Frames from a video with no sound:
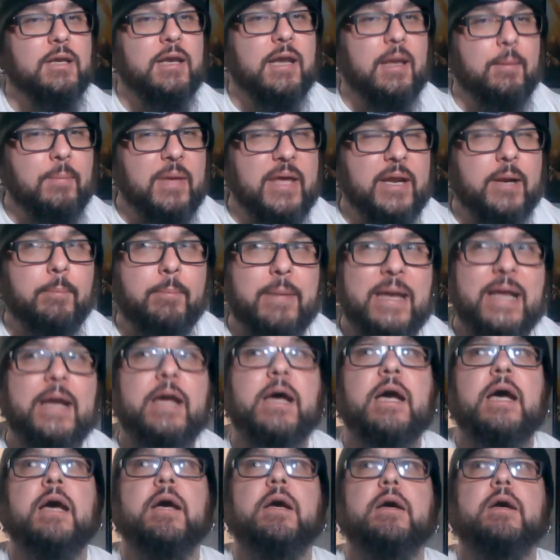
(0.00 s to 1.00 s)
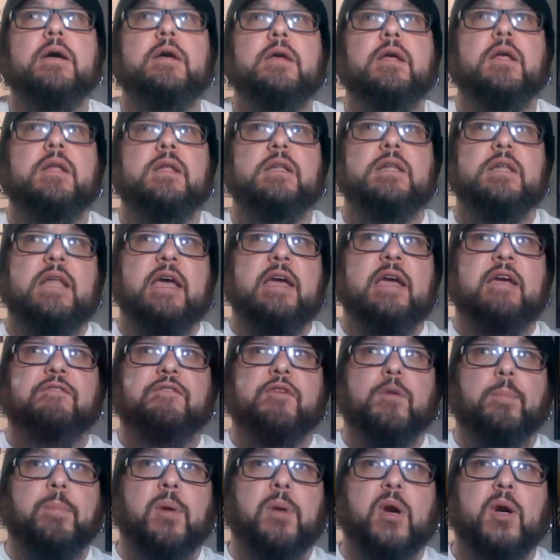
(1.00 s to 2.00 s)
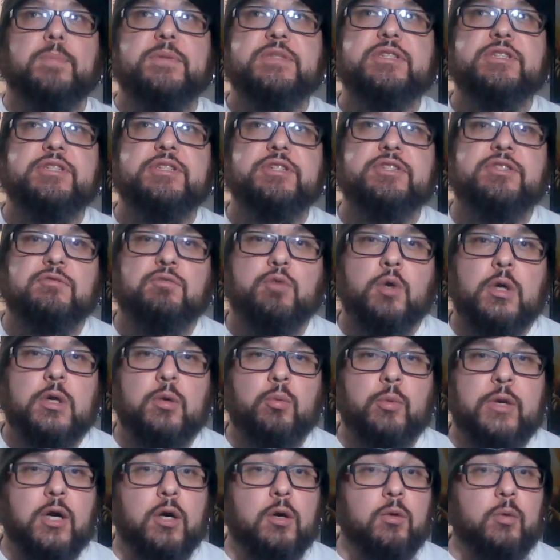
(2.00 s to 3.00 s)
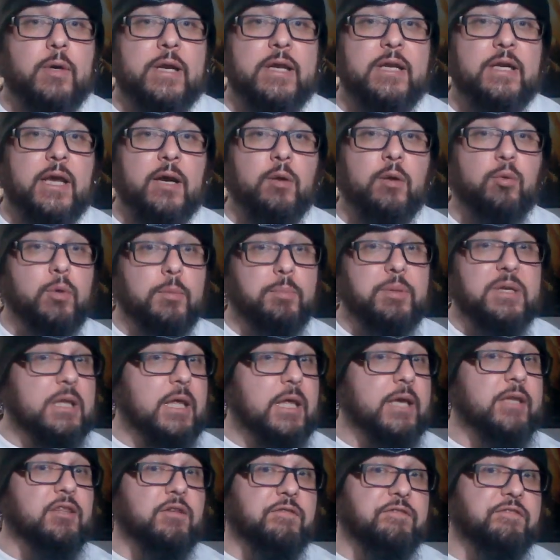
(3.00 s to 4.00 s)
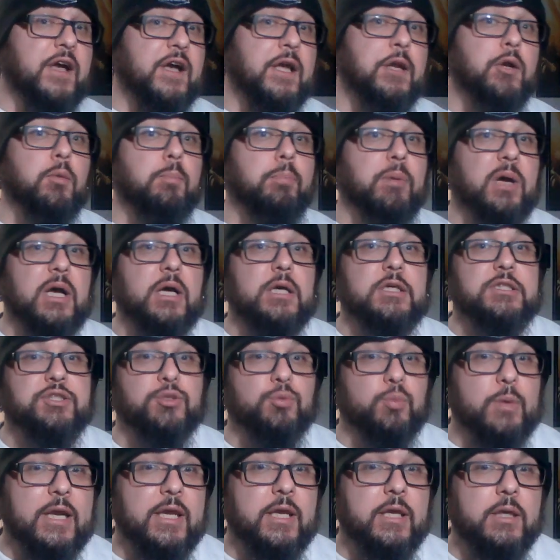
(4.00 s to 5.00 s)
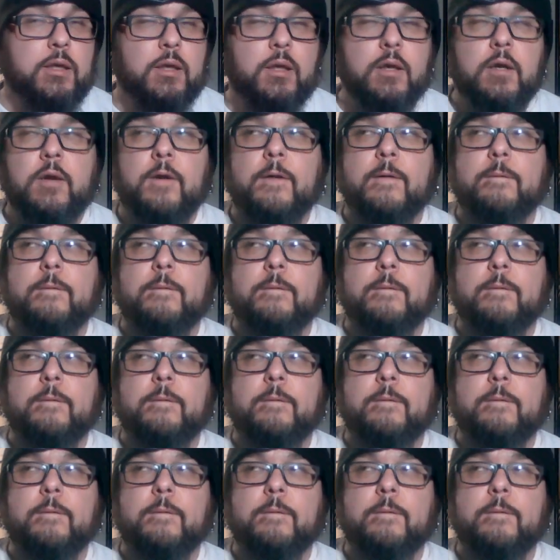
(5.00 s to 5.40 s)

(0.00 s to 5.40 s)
La Mera Mera, like for purposes of where we are right now, would be like the final boss, right?